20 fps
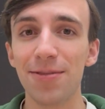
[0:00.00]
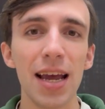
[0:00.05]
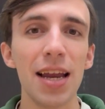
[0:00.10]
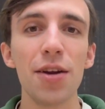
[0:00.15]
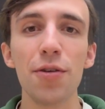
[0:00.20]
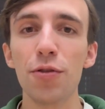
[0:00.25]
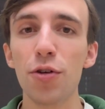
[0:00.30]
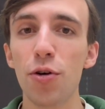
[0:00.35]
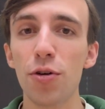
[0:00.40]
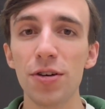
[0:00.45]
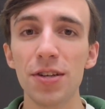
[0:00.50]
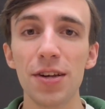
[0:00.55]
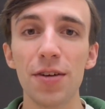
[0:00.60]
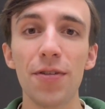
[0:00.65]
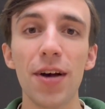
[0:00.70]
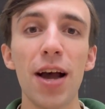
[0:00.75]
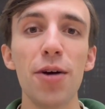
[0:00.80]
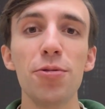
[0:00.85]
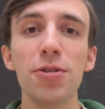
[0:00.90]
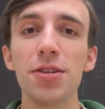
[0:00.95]
And of course, if
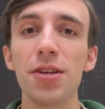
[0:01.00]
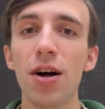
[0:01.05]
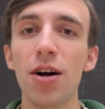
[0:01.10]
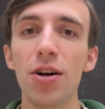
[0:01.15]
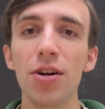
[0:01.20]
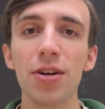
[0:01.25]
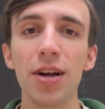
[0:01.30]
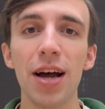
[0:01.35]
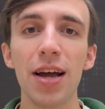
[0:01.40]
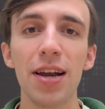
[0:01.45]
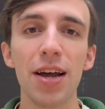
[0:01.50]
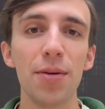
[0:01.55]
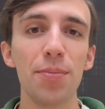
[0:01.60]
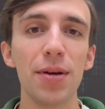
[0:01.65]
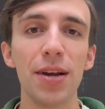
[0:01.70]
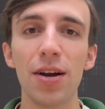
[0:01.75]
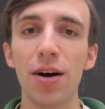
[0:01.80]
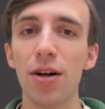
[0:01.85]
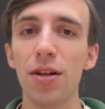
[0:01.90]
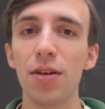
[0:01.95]
I was all caught up
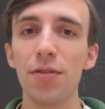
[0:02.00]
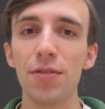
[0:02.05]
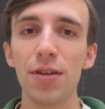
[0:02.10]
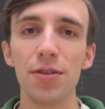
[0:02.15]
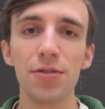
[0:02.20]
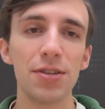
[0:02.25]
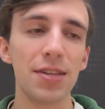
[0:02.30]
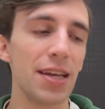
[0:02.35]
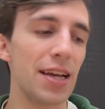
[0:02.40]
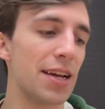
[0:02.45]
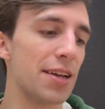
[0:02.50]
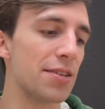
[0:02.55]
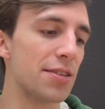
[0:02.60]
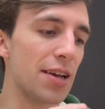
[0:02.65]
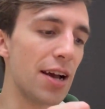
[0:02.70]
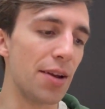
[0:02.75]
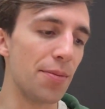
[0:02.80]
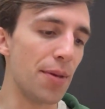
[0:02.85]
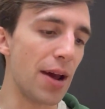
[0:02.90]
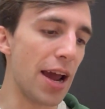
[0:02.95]
in all of those things
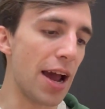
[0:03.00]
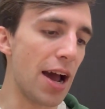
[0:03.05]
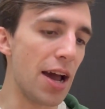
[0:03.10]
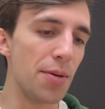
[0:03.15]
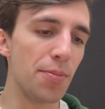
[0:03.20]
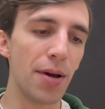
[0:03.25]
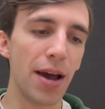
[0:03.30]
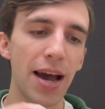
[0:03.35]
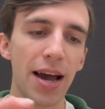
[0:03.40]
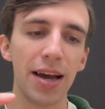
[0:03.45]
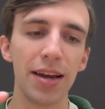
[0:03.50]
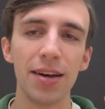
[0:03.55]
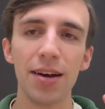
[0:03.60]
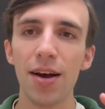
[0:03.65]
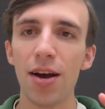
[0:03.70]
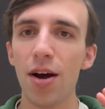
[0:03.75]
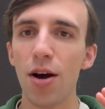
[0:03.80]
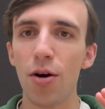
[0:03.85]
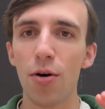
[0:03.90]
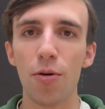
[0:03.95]
on my iPad
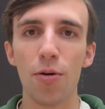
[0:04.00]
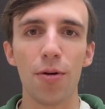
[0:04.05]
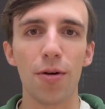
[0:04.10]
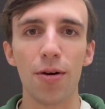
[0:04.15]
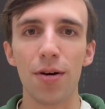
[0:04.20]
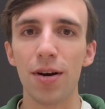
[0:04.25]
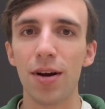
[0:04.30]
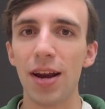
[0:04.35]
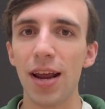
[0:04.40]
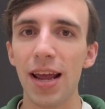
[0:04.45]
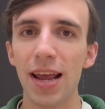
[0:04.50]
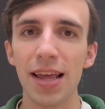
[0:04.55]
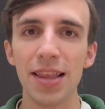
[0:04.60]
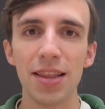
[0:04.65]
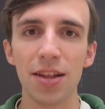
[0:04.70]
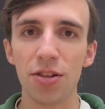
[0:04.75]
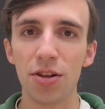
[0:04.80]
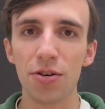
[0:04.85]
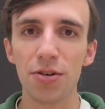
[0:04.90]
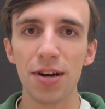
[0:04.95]
or in
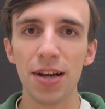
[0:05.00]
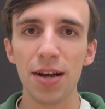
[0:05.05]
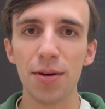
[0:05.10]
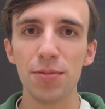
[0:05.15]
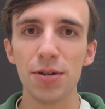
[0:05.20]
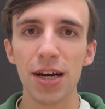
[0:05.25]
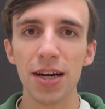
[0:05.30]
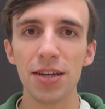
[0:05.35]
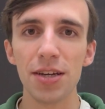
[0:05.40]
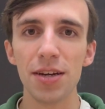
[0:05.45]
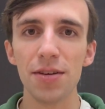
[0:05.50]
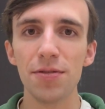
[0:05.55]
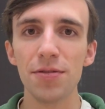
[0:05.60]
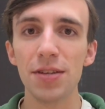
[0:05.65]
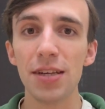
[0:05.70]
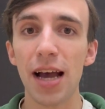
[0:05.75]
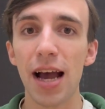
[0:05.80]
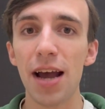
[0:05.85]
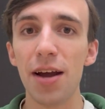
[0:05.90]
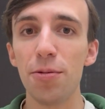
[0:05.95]
the learning objectives,
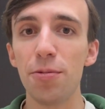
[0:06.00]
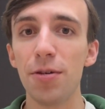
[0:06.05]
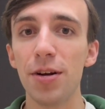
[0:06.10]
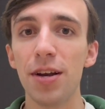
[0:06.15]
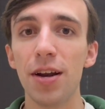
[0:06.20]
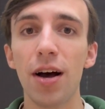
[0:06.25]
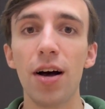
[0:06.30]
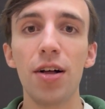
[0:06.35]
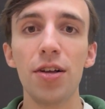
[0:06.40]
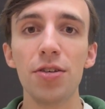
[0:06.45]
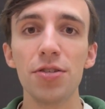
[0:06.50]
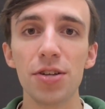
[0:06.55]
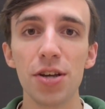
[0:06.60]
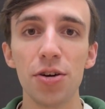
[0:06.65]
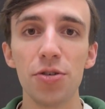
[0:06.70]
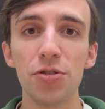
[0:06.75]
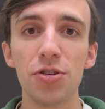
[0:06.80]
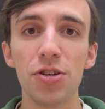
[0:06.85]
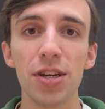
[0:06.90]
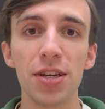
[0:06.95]
I would
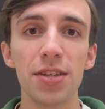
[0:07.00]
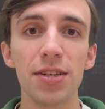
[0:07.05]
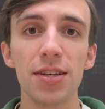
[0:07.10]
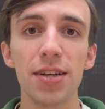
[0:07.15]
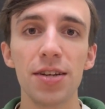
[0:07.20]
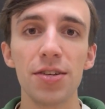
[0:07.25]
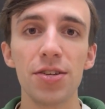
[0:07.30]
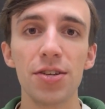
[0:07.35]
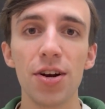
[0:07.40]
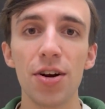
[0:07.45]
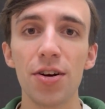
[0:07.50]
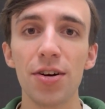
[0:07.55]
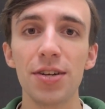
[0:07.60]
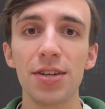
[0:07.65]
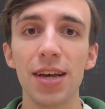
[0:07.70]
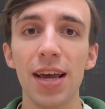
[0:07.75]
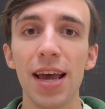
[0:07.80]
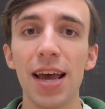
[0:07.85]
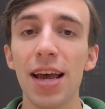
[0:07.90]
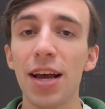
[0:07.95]
also just start
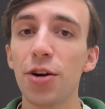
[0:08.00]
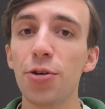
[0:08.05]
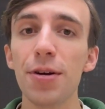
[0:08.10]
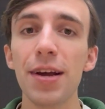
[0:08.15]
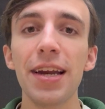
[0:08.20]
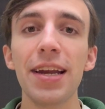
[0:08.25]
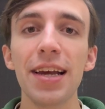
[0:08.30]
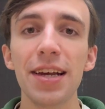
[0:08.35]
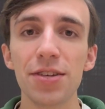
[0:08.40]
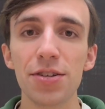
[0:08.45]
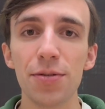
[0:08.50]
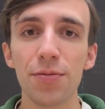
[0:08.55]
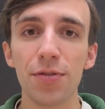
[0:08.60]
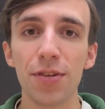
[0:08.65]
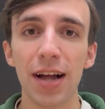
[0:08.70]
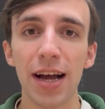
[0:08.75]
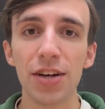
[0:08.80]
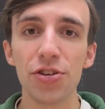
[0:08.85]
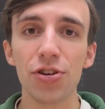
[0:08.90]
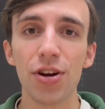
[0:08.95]
creating some
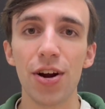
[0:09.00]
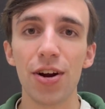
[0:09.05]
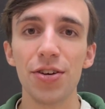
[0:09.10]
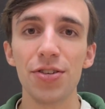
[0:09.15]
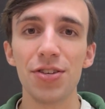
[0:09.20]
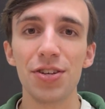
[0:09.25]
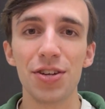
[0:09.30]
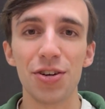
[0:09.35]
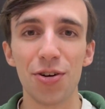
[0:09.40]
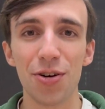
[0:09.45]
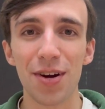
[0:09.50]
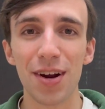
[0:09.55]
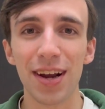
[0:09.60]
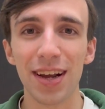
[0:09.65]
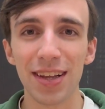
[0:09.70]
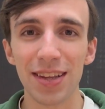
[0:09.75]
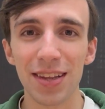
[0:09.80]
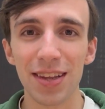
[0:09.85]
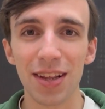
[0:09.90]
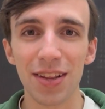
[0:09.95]
flashcards
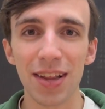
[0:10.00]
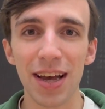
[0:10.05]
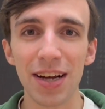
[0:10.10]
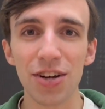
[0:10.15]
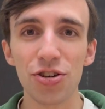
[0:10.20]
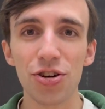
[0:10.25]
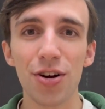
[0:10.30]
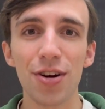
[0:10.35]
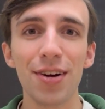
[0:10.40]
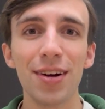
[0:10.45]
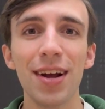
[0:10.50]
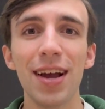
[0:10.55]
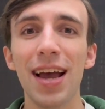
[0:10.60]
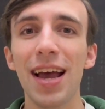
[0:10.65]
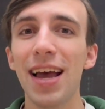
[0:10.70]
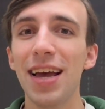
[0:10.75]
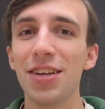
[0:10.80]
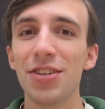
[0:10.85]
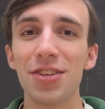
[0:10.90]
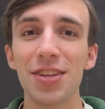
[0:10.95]
during the lecture,
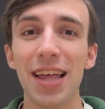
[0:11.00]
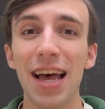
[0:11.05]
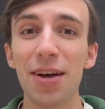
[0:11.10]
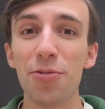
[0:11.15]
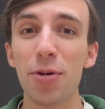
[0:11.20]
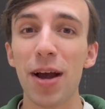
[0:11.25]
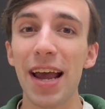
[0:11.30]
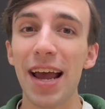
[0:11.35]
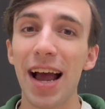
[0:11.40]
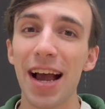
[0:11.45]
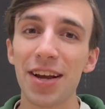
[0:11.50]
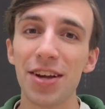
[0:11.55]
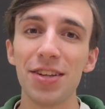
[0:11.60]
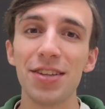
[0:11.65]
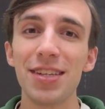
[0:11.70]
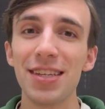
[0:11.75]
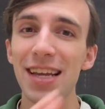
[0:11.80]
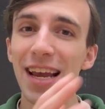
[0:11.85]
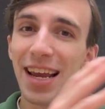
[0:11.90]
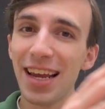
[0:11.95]
so that way I could
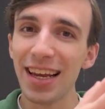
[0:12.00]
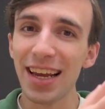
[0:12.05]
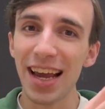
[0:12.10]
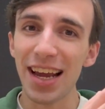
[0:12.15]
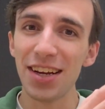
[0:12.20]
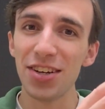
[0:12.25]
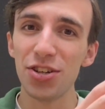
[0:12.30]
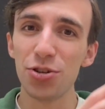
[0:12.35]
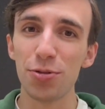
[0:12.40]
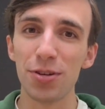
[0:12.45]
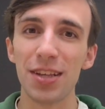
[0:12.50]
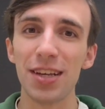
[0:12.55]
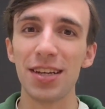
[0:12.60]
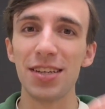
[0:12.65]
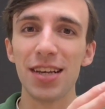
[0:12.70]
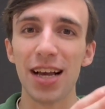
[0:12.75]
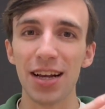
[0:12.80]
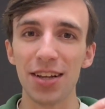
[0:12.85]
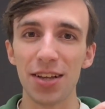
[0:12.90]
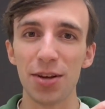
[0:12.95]
stay engaged with
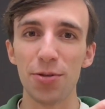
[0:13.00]
exactly